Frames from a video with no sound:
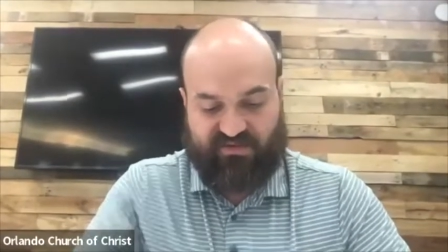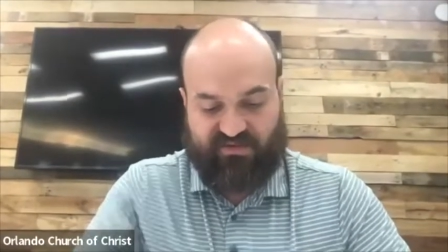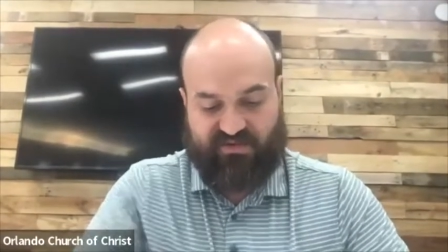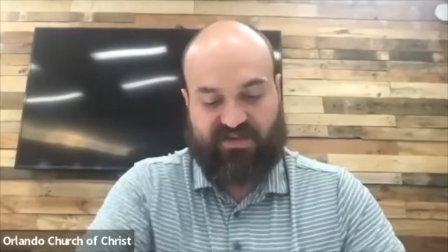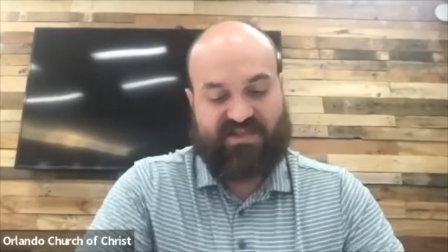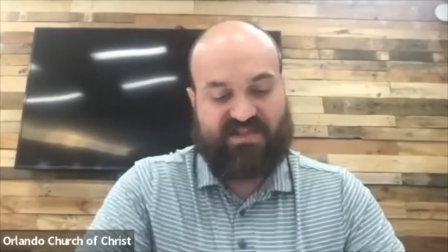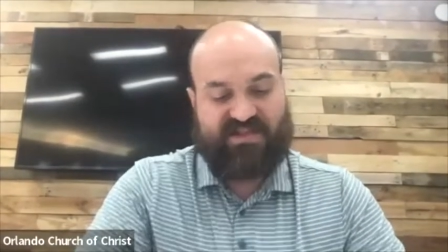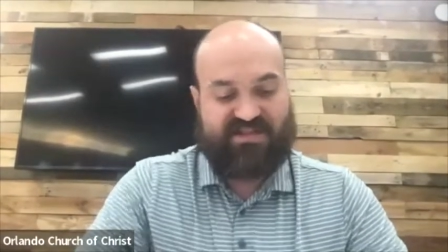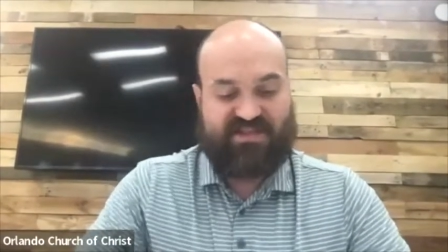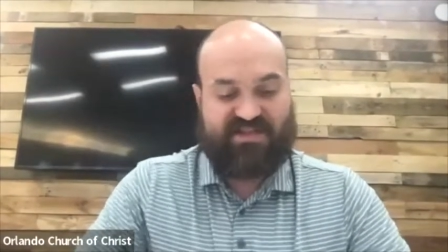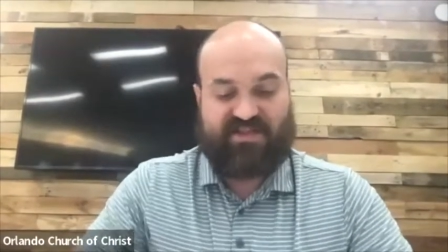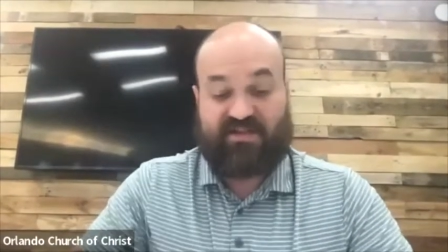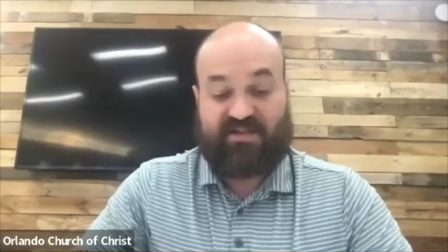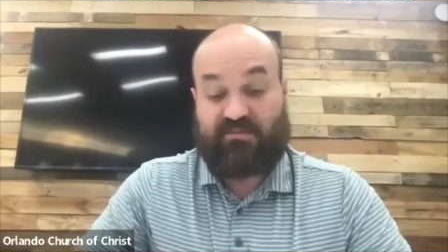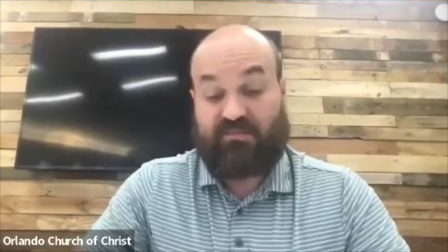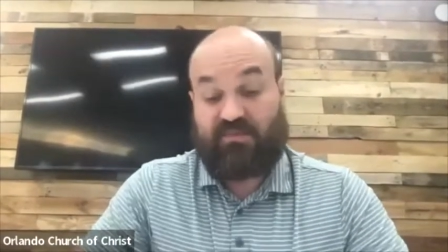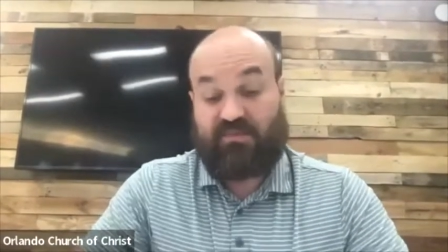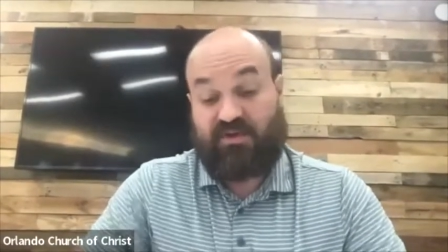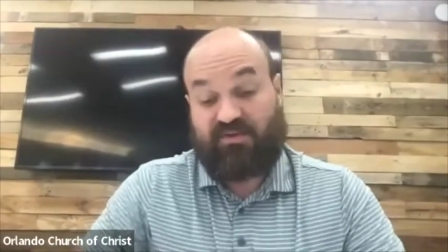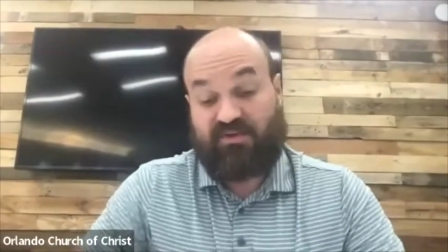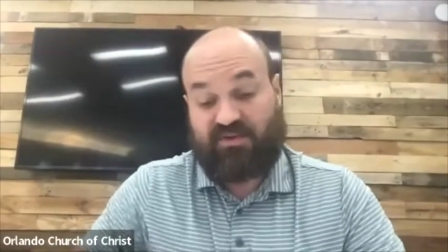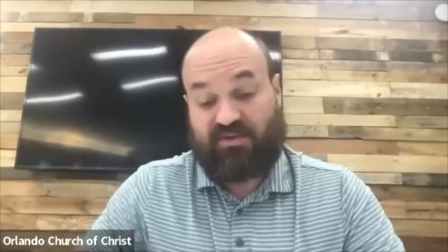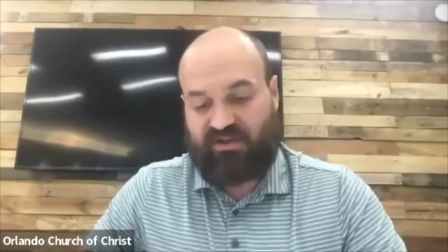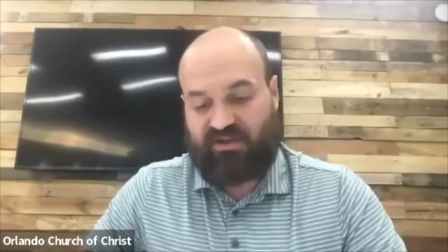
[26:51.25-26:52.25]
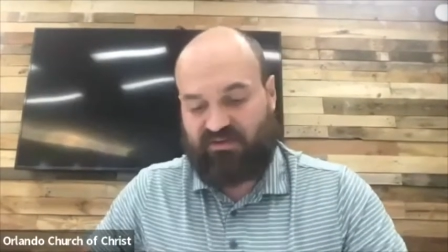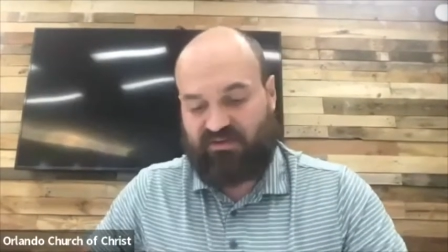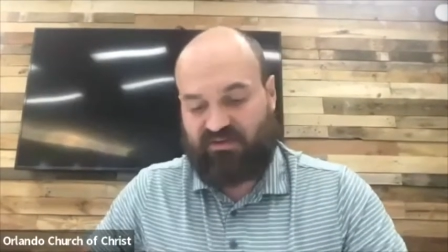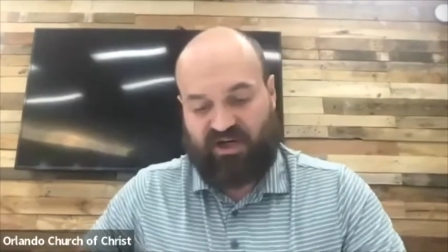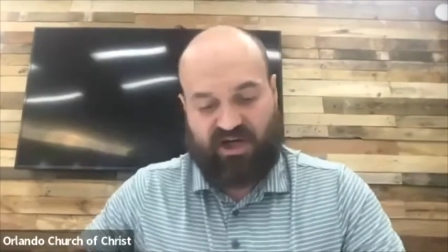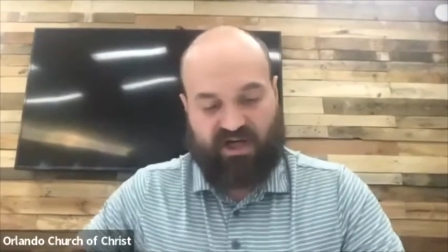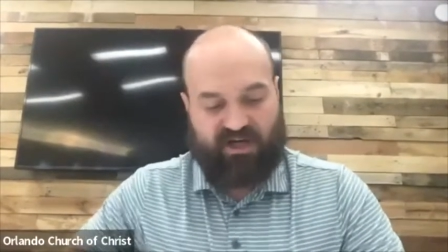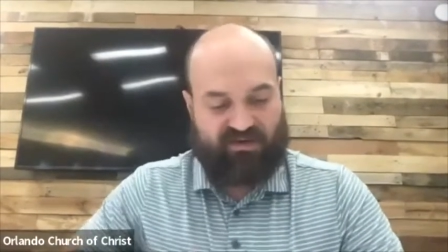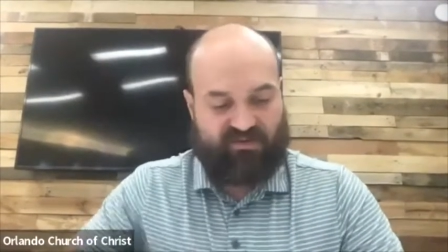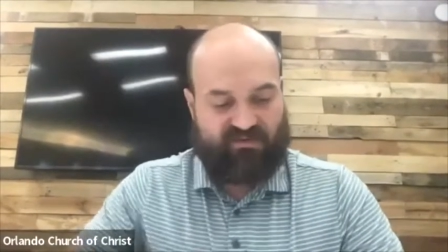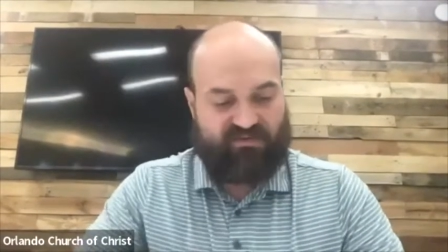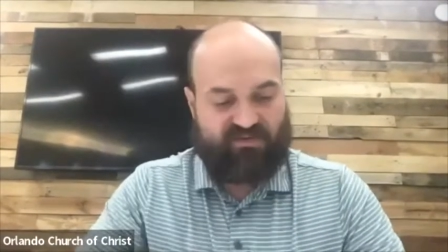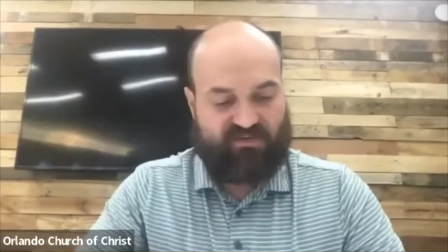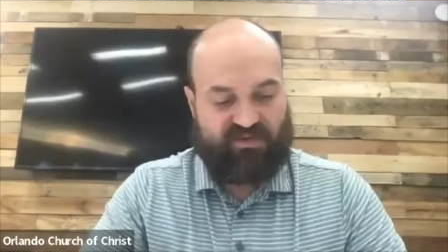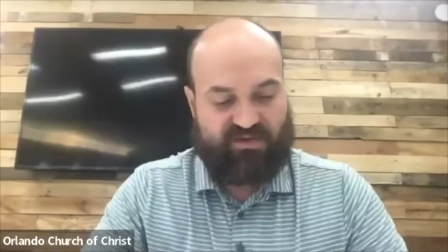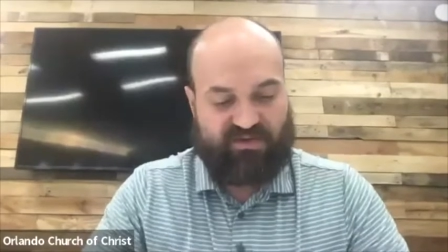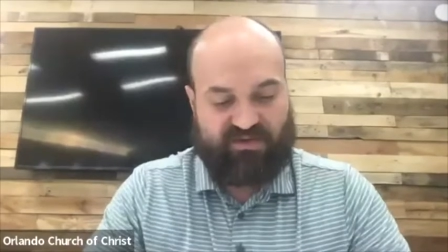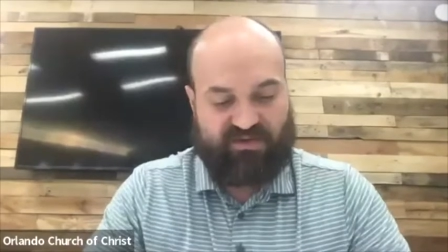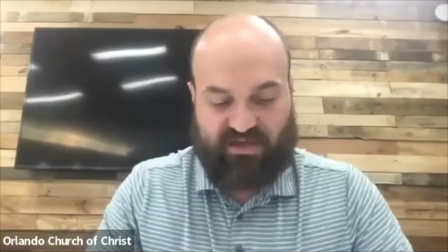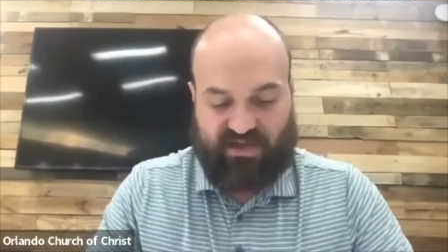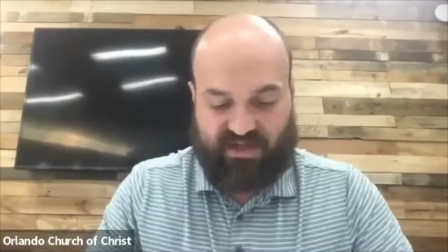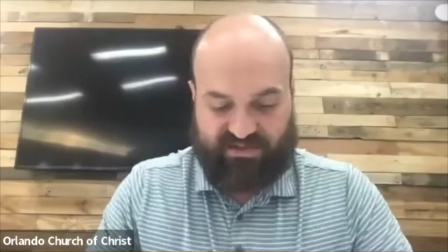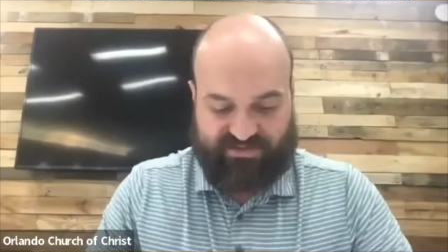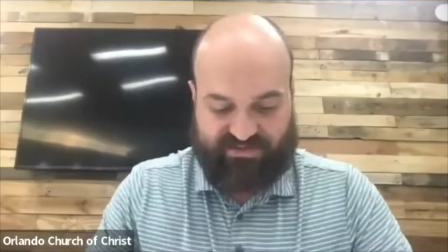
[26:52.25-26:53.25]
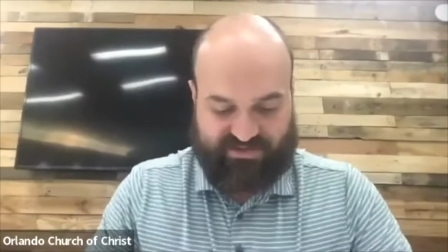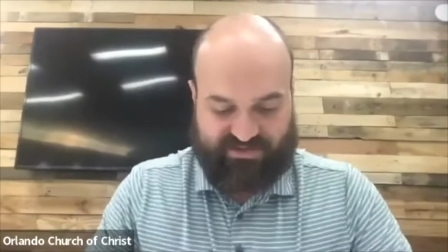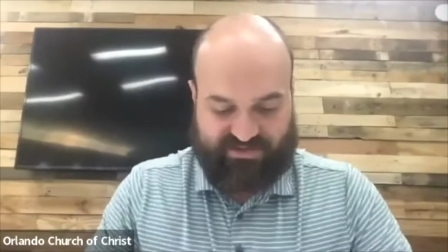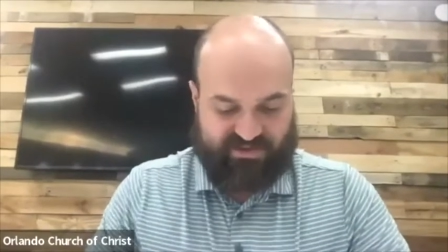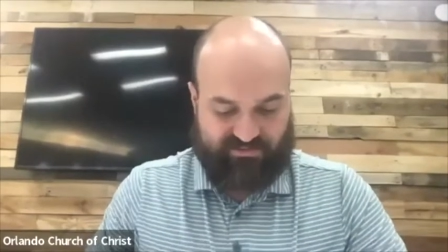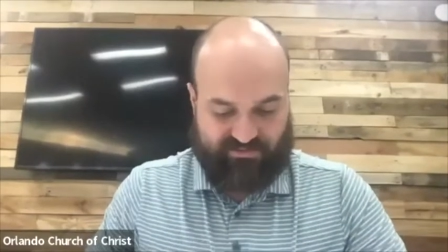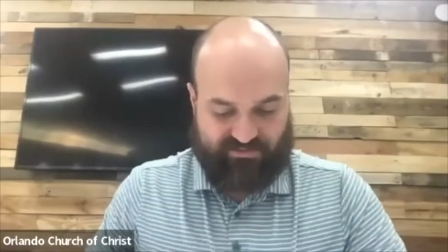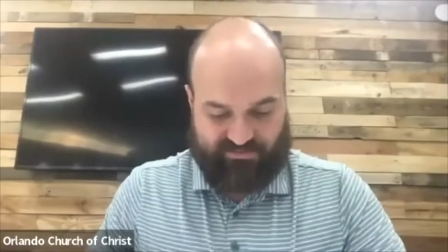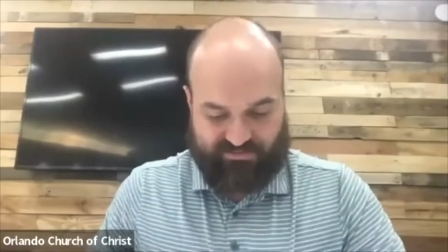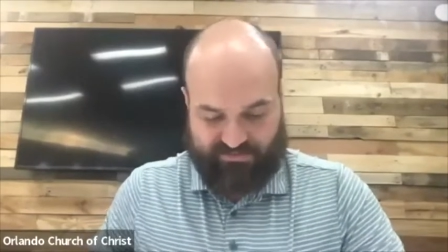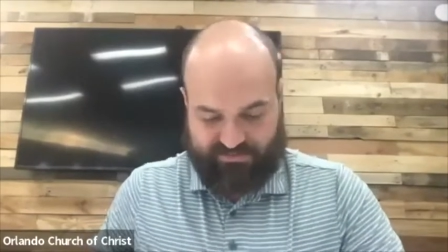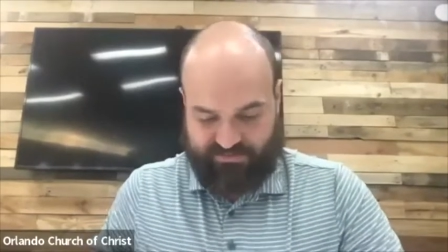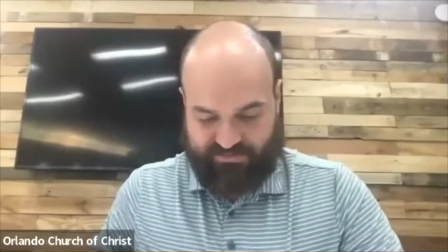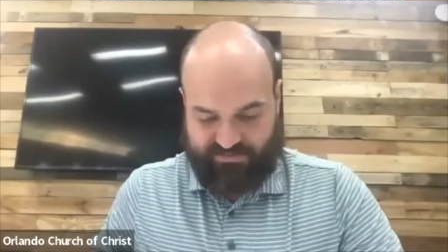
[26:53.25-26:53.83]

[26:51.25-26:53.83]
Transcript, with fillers: This is a communion thought for you guys at home.